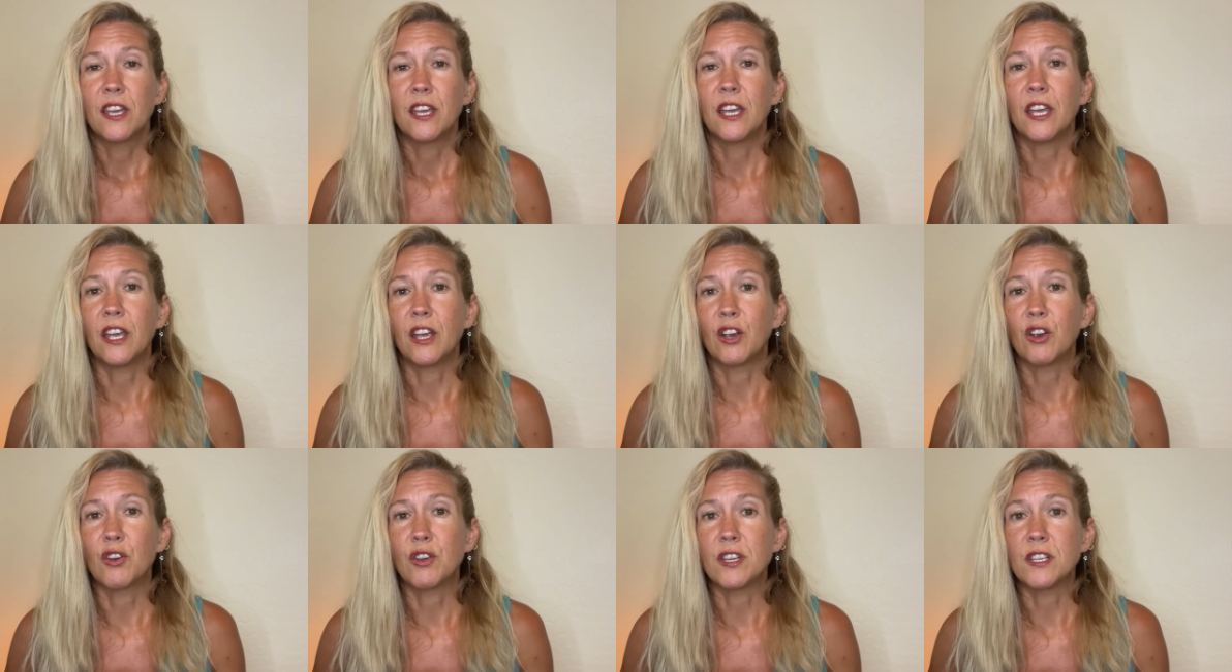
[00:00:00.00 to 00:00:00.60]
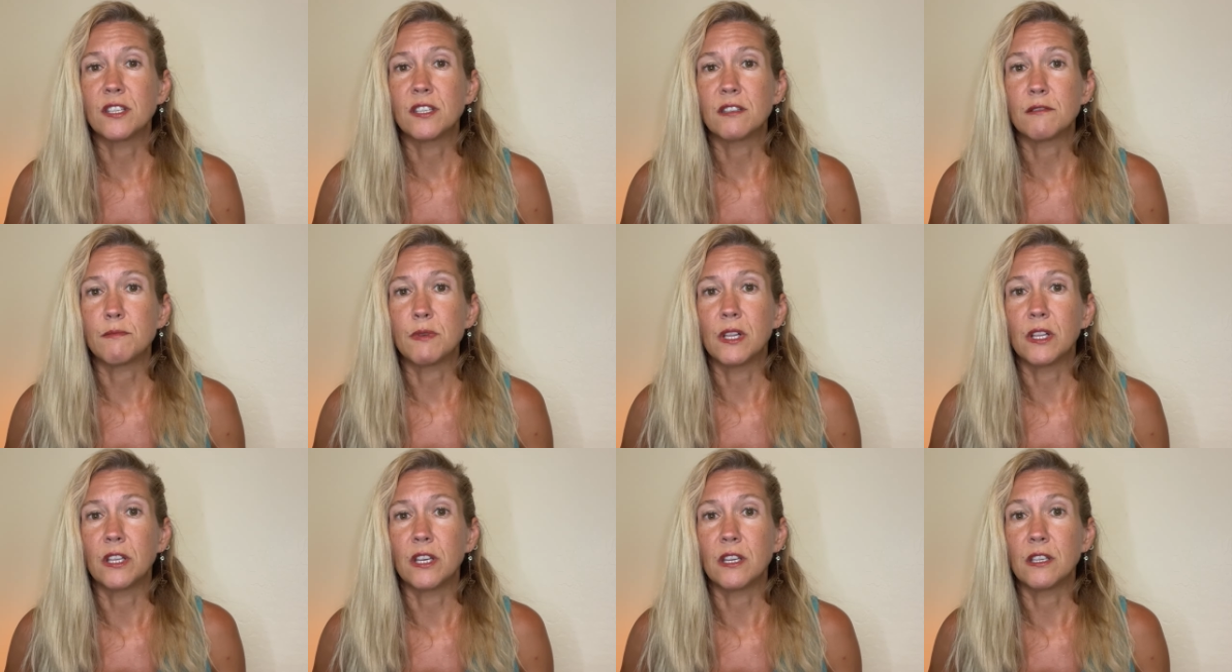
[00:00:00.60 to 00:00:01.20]
increased
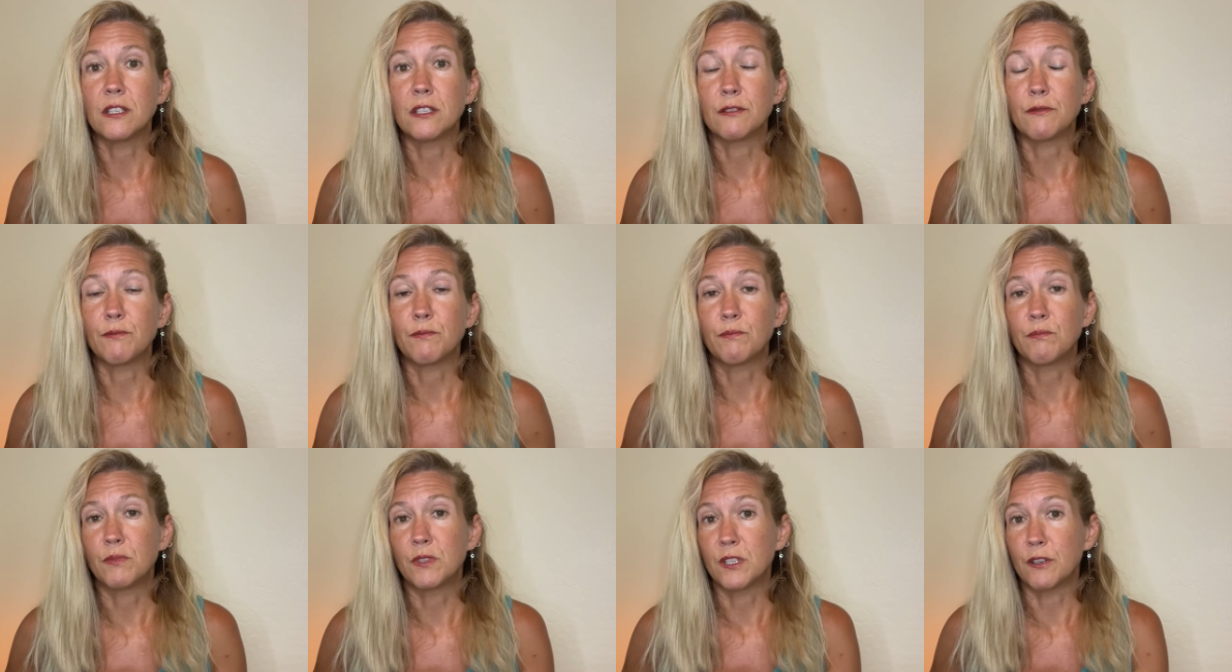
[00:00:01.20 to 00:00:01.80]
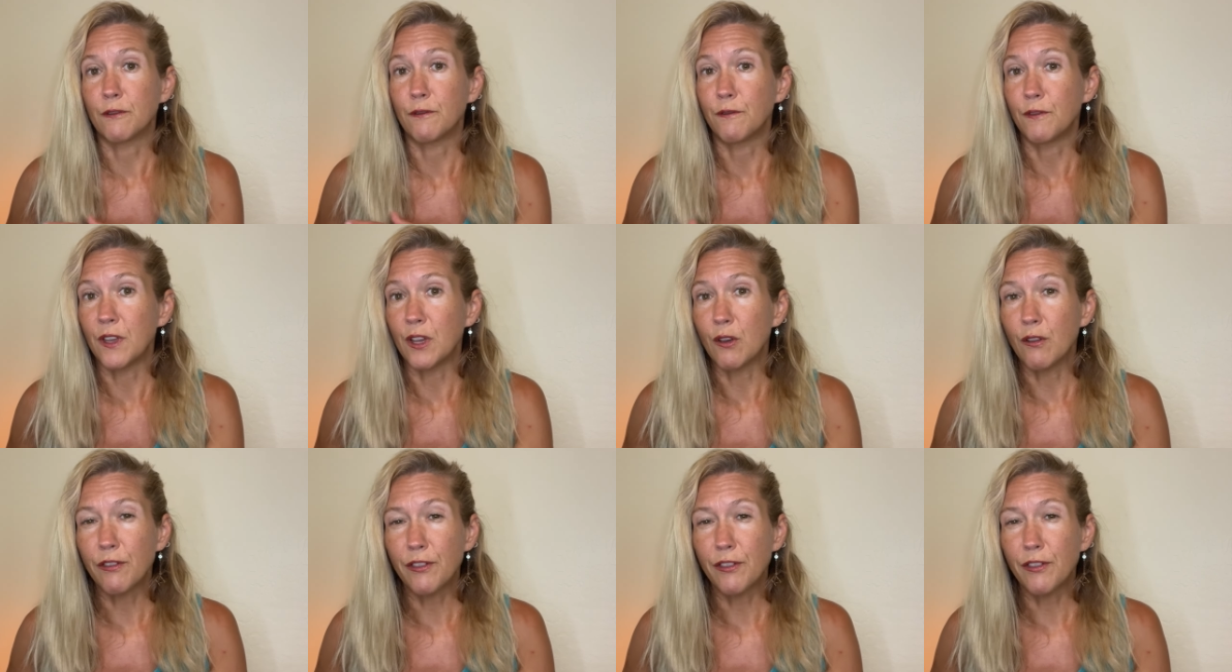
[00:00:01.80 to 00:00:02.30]
ability to, to feel